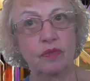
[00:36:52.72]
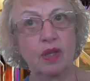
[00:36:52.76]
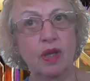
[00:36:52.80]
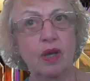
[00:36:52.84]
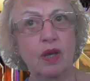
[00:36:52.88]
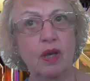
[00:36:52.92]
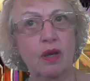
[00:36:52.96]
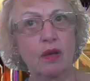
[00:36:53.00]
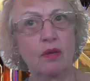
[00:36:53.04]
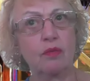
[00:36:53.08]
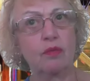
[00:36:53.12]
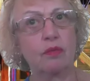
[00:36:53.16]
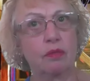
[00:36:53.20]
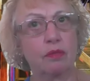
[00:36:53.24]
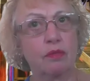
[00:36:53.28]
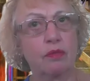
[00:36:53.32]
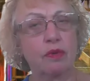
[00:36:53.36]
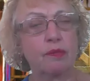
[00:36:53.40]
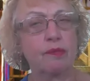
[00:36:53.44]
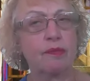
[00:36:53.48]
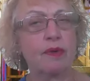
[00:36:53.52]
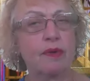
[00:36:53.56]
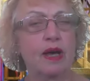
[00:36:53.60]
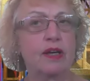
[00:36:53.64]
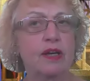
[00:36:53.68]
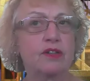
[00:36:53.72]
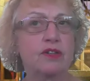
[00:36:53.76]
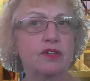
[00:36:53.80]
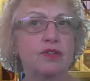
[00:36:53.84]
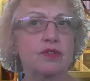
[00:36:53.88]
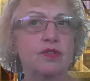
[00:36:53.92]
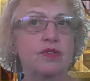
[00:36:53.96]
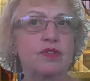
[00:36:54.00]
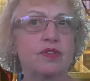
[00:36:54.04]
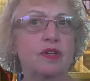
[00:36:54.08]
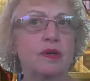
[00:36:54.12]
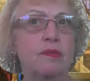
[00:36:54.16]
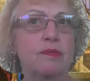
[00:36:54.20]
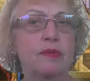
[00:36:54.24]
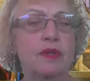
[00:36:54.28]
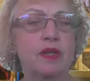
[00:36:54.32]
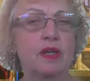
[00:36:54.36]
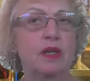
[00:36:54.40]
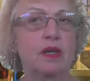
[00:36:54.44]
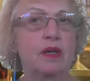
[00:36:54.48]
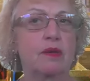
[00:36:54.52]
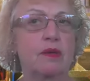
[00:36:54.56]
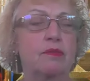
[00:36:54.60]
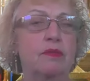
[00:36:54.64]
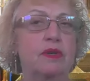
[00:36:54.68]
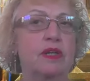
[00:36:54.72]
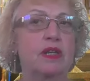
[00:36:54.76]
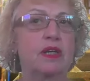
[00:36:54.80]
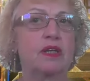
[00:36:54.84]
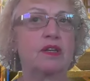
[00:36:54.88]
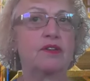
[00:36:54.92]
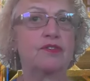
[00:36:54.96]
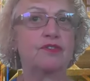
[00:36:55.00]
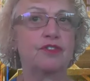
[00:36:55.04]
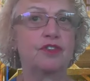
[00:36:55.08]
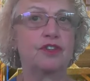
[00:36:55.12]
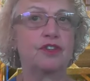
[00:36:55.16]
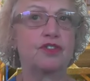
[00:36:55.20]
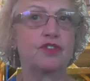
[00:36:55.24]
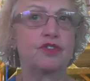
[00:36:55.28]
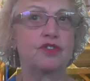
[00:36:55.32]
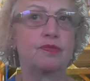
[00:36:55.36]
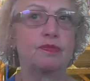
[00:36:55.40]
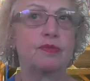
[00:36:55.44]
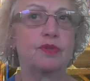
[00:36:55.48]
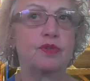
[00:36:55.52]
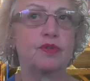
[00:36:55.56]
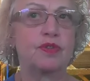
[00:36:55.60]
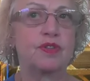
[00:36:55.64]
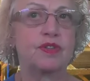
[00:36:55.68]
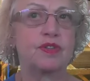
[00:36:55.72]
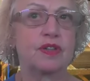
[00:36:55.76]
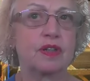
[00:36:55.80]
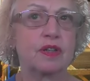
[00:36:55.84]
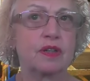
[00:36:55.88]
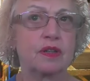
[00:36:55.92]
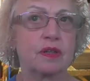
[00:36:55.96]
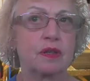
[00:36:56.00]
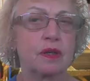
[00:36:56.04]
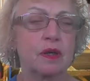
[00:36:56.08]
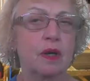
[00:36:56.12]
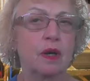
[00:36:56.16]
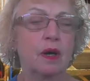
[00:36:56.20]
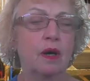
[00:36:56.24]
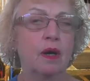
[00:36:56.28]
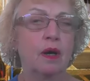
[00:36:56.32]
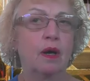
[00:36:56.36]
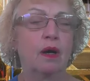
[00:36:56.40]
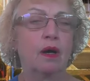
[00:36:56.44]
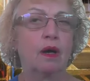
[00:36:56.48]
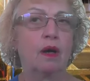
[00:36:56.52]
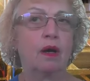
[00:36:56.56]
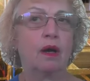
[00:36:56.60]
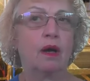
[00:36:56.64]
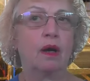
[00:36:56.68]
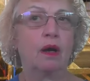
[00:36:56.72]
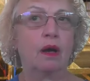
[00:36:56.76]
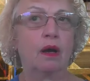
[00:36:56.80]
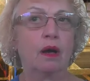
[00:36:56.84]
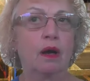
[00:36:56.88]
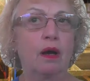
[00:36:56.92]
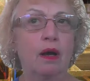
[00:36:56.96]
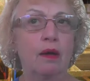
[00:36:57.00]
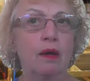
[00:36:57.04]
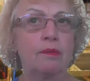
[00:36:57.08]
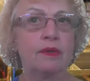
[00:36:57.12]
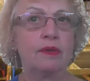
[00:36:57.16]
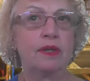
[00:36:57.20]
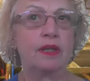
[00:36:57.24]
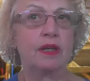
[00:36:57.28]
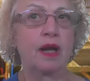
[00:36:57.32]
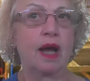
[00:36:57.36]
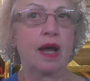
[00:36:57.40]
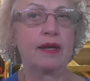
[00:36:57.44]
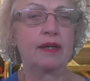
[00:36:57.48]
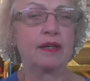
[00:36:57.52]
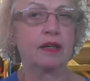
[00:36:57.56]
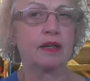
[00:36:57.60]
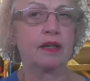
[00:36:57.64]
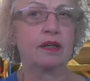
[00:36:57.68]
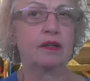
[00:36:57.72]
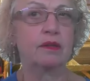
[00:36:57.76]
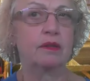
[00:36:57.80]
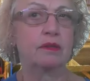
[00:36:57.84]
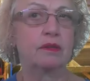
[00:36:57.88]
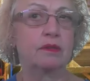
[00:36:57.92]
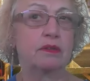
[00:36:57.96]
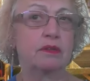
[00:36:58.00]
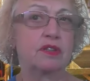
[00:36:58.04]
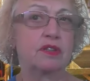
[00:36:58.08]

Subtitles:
Yeah, we might do something. I mean, if there's music, I mean, I can